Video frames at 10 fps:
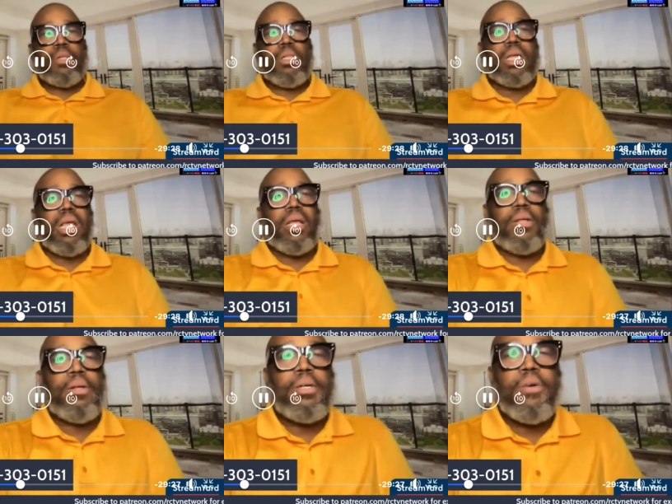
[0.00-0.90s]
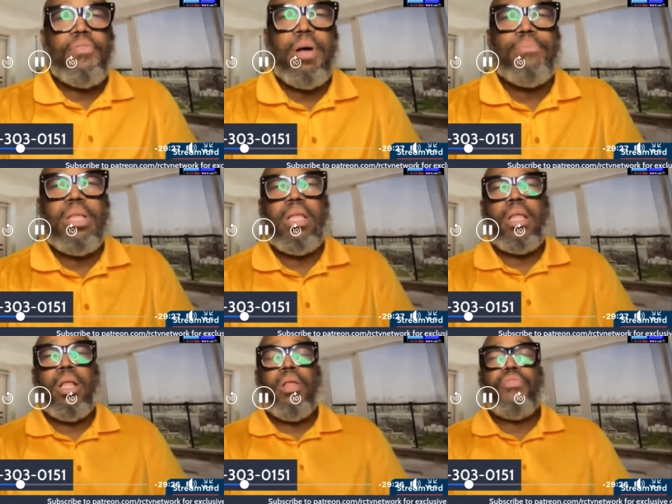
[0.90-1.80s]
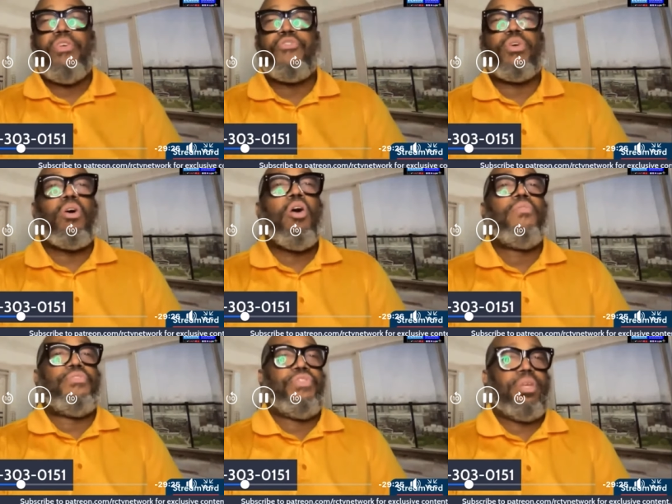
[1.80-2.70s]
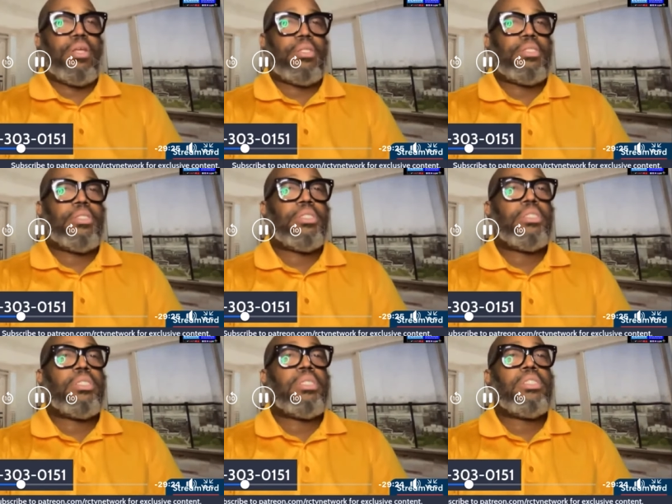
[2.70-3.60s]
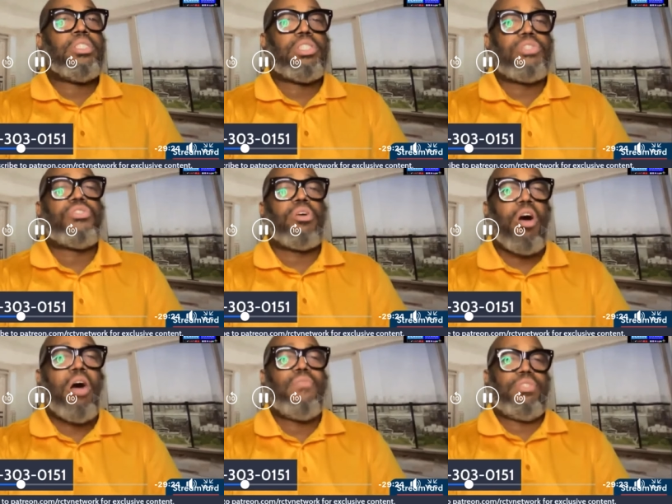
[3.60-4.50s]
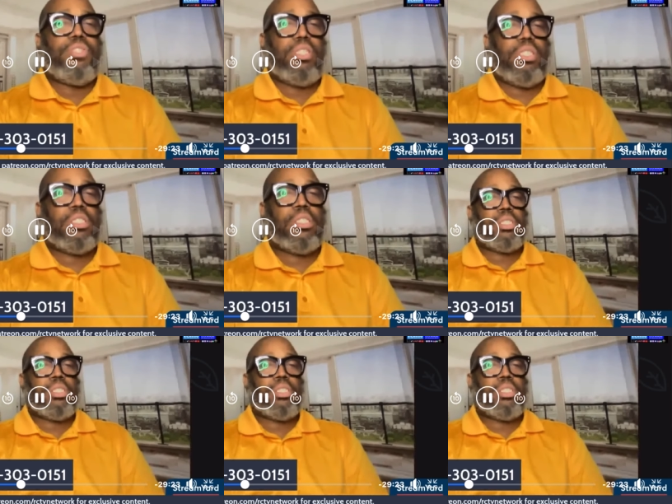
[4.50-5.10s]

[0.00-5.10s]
Look here. From the district overseer, the district overseer,